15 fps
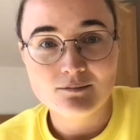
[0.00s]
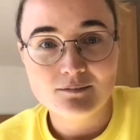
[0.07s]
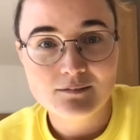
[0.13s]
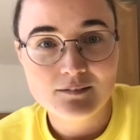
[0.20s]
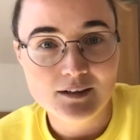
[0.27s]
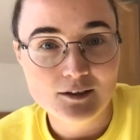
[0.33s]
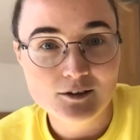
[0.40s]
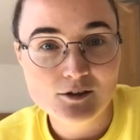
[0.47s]

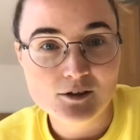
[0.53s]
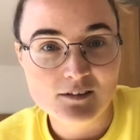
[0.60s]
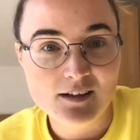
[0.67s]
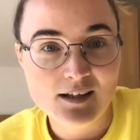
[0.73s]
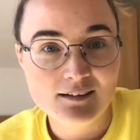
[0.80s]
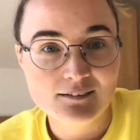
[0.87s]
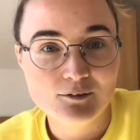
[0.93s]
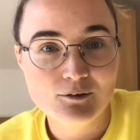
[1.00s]
think you took
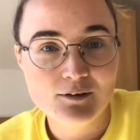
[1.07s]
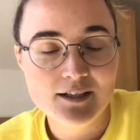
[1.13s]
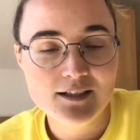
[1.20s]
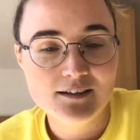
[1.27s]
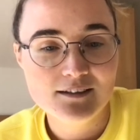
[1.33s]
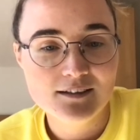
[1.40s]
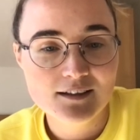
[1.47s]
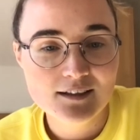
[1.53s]
that
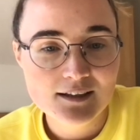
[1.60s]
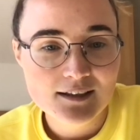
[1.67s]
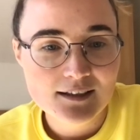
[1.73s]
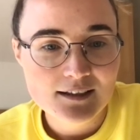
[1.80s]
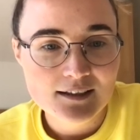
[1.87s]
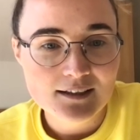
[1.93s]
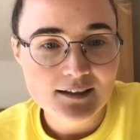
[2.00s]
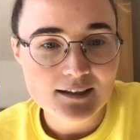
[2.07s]
already.
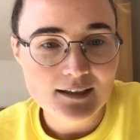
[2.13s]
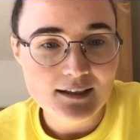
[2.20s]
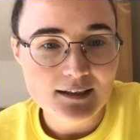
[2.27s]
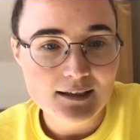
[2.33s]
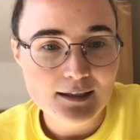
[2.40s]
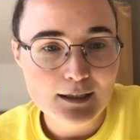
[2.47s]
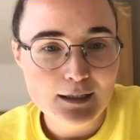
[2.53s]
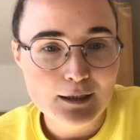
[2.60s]

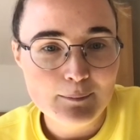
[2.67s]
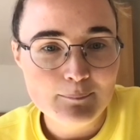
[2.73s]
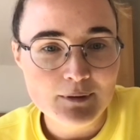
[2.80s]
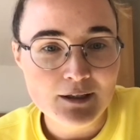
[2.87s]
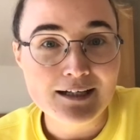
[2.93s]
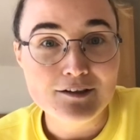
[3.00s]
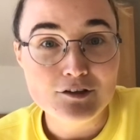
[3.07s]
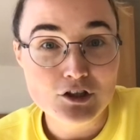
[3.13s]

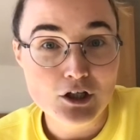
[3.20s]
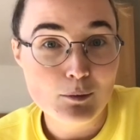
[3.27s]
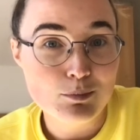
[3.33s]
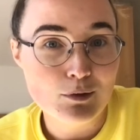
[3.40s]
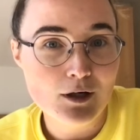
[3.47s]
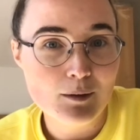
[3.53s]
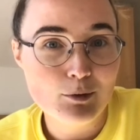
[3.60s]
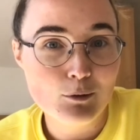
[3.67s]
Okay, chub
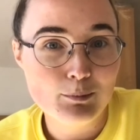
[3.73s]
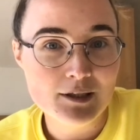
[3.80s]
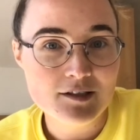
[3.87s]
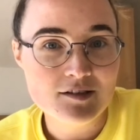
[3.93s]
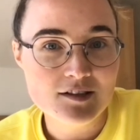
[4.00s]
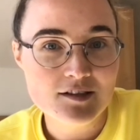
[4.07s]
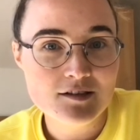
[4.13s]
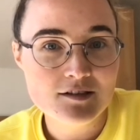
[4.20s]
rub or
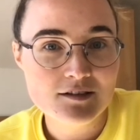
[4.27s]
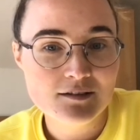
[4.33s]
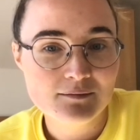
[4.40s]
blisters?